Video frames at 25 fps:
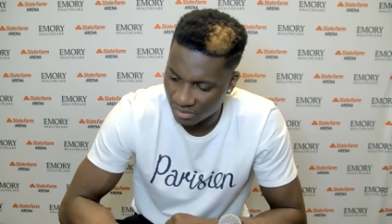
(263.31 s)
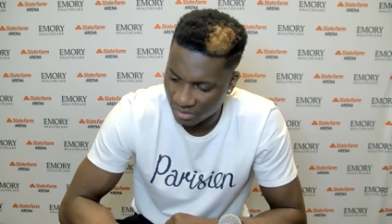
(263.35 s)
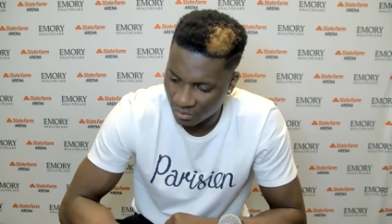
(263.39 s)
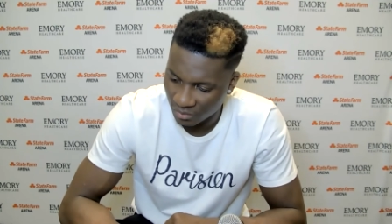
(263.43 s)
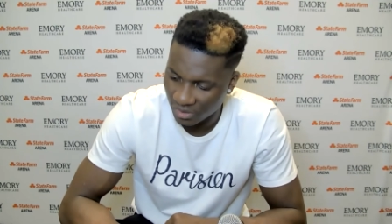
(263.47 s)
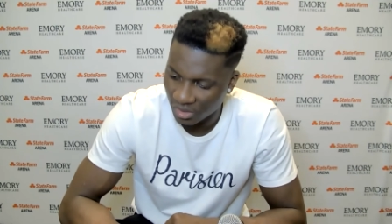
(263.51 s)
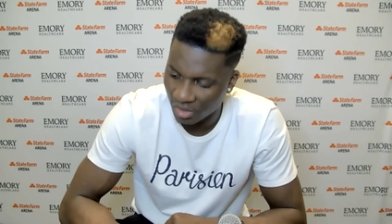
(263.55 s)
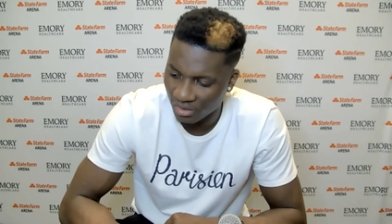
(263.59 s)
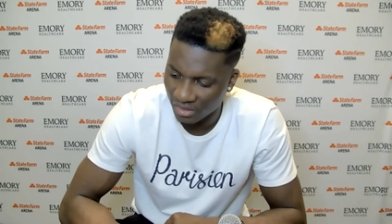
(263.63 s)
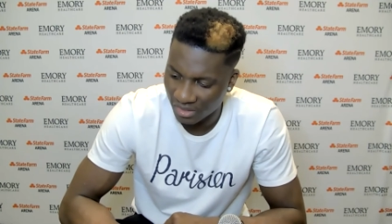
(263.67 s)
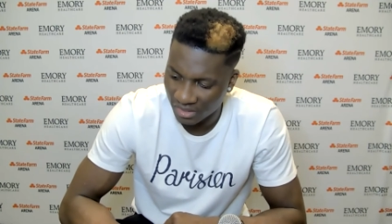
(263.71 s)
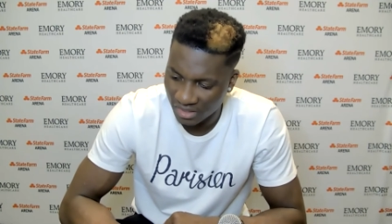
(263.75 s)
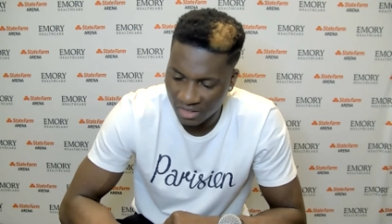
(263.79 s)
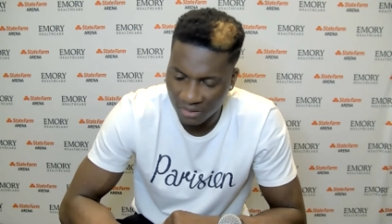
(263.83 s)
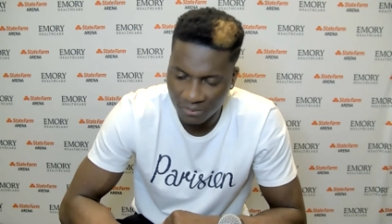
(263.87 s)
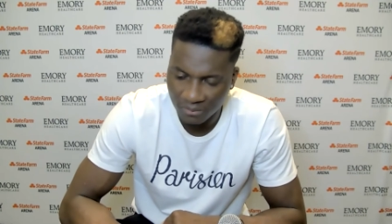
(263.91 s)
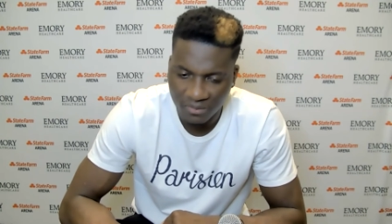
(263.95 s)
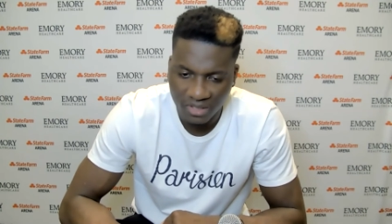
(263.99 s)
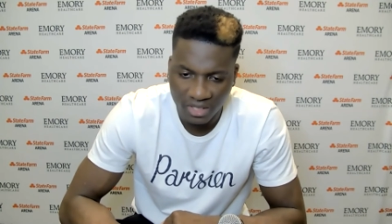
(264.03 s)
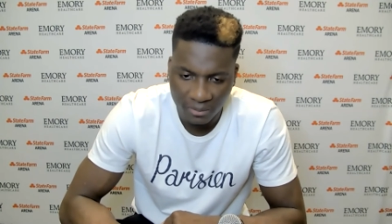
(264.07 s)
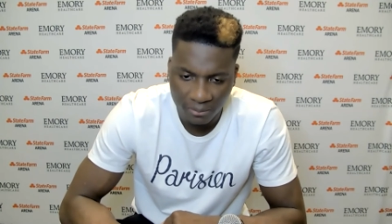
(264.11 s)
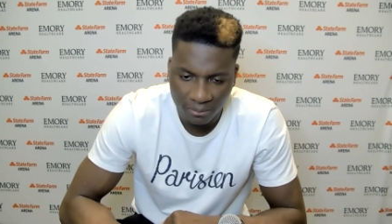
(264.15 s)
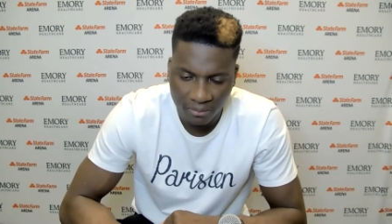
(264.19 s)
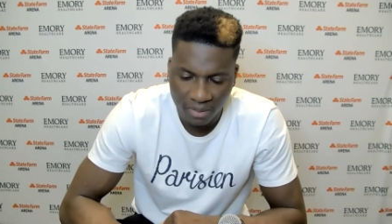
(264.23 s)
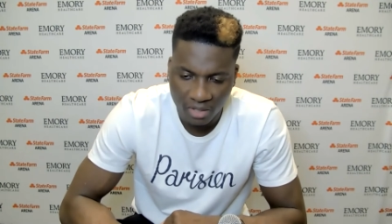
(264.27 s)
We're going to keep
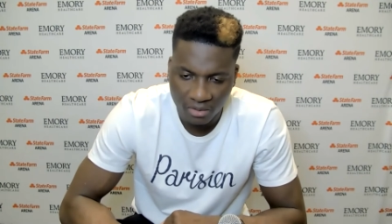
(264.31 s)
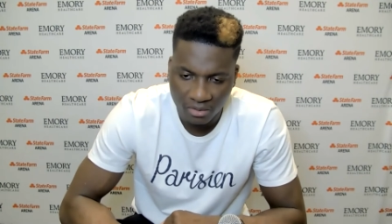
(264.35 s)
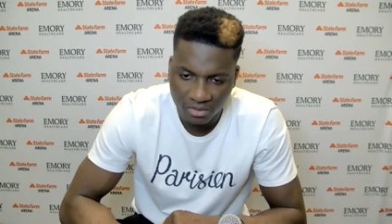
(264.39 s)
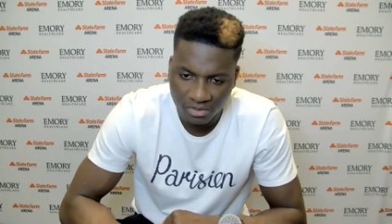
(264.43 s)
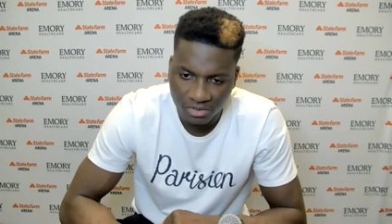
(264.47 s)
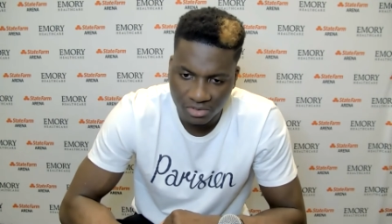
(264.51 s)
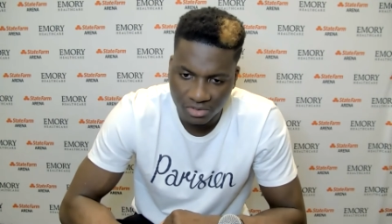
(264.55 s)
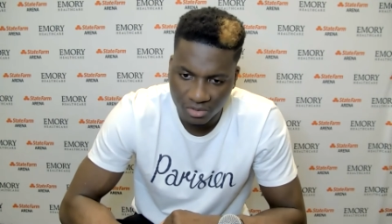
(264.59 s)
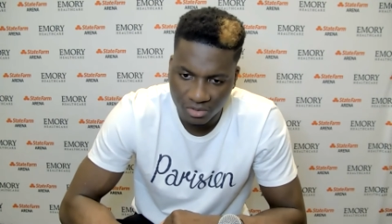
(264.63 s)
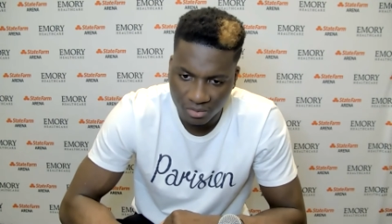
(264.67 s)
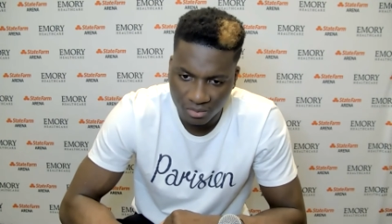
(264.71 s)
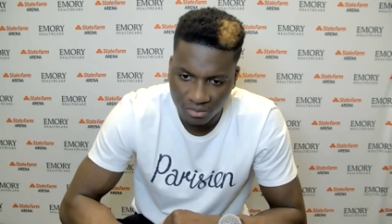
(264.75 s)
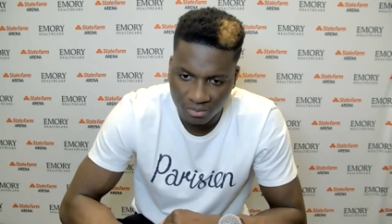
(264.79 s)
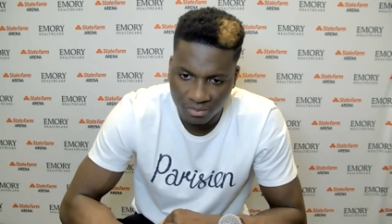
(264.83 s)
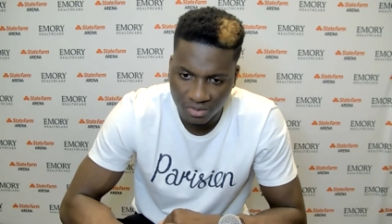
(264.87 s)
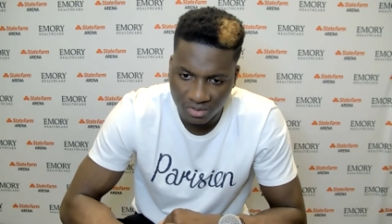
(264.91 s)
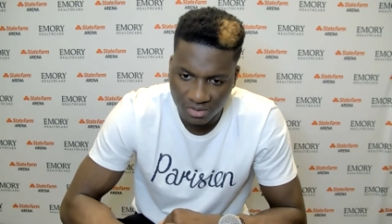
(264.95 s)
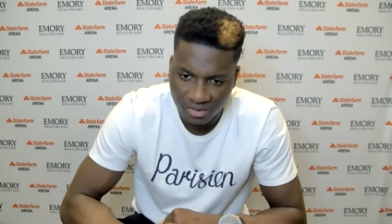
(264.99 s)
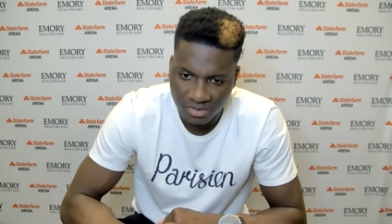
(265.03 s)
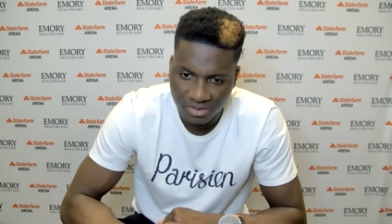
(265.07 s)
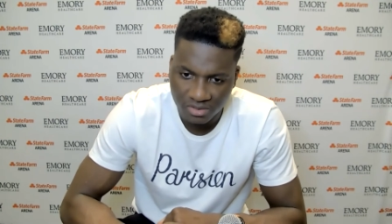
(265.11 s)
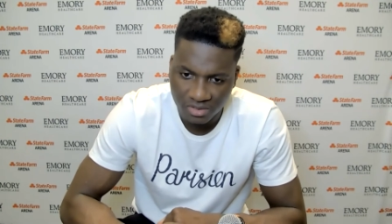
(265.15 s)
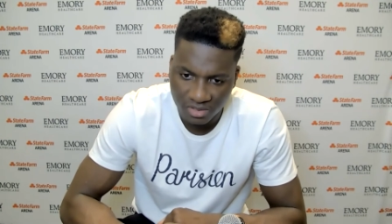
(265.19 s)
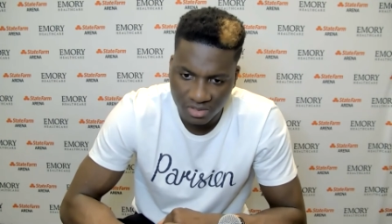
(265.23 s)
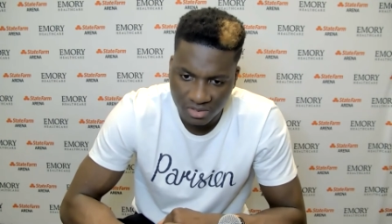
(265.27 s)
getting better, so
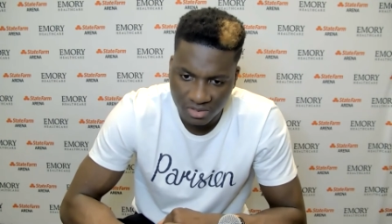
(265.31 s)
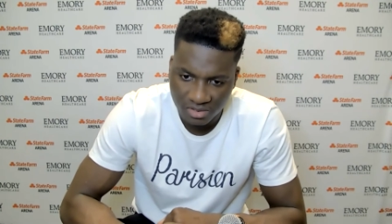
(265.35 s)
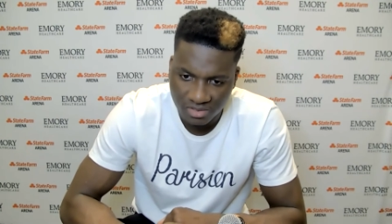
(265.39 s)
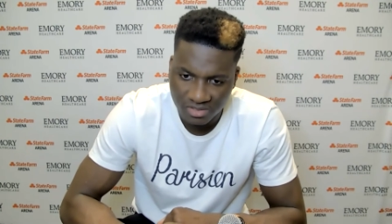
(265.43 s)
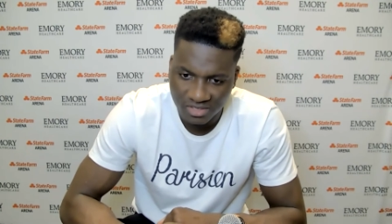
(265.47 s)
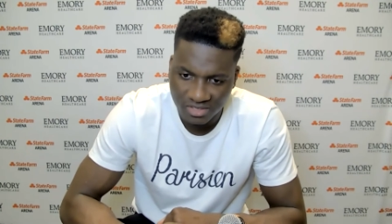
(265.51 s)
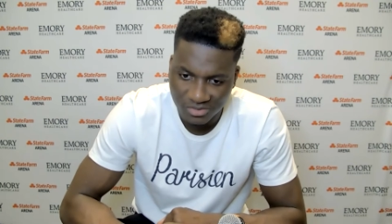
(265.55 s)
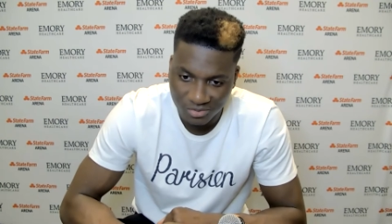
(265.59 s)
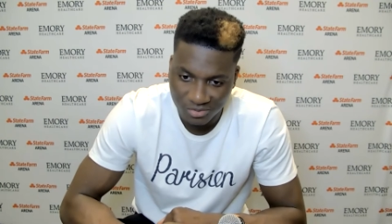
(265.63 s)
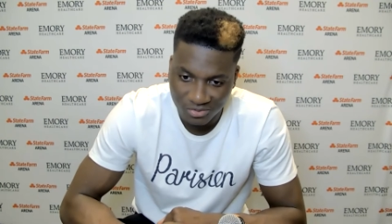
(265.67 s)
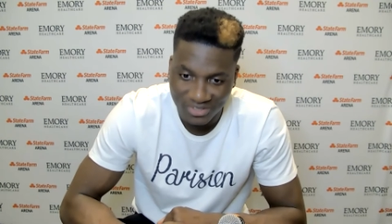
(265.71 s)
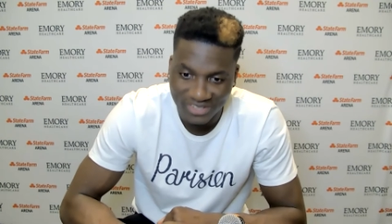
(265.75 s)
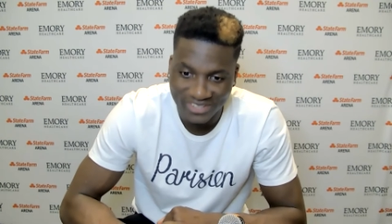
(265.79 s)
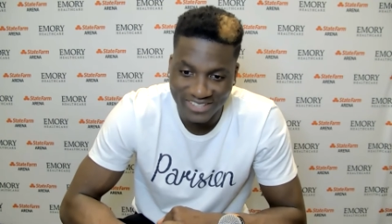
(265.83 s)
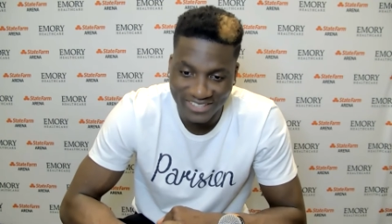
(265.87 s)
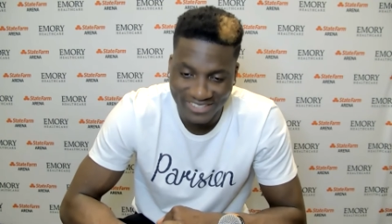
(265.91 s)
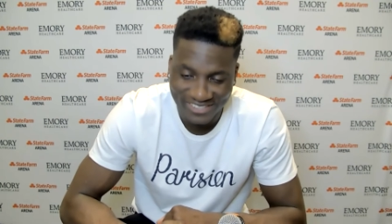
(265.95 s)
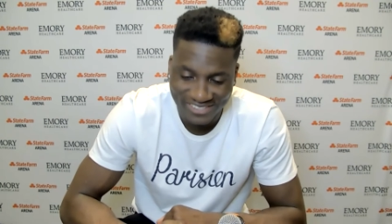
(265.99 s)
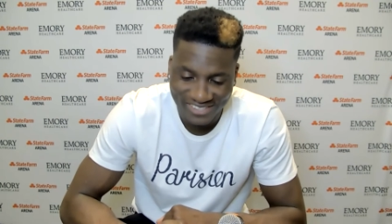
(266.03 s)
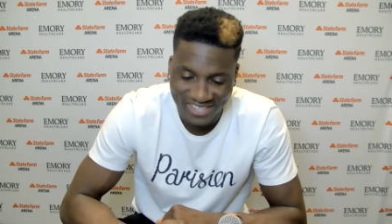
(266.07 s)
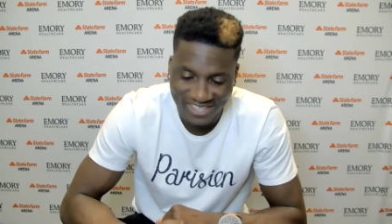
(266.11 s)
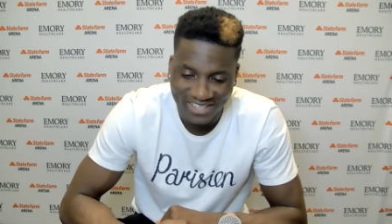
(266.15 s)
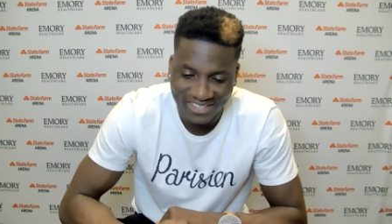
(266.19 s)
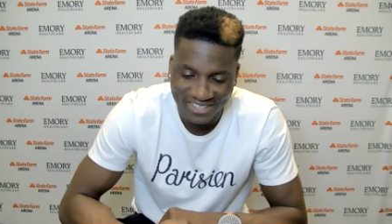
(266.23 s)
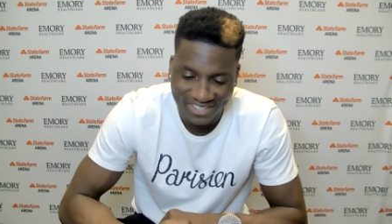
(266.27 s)
it's really
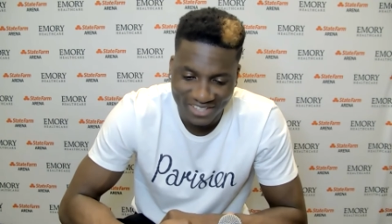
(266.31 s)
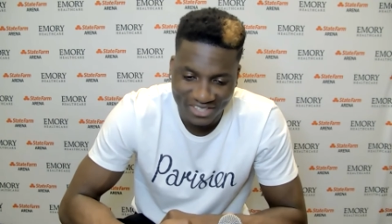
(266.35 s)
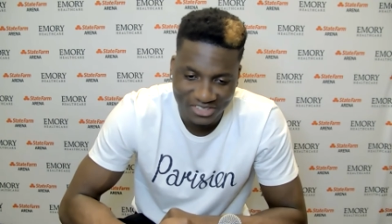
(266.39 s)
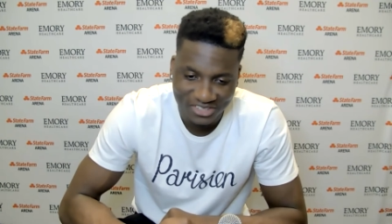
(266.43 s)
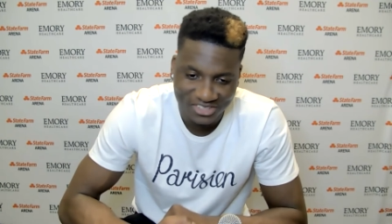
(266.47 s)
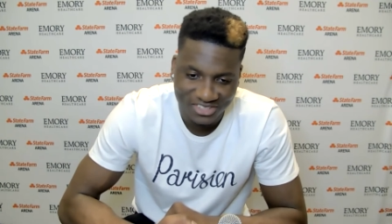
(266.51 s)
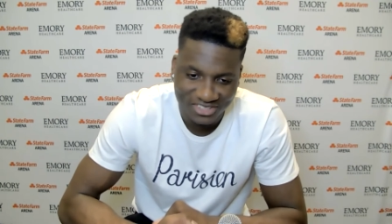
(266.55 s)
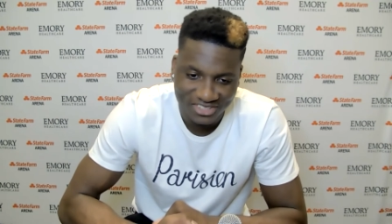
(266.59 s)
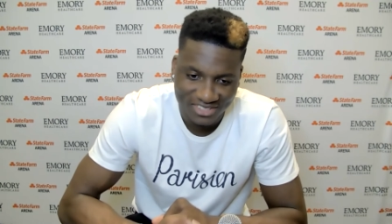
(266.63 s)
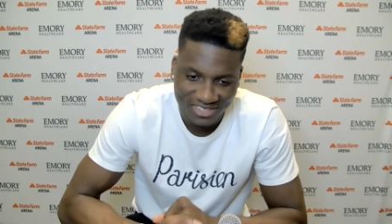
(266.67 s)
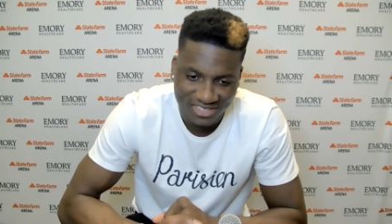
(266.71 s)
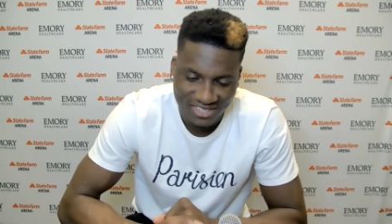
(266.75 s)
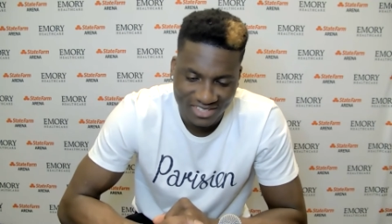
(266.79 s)
exciting, actually.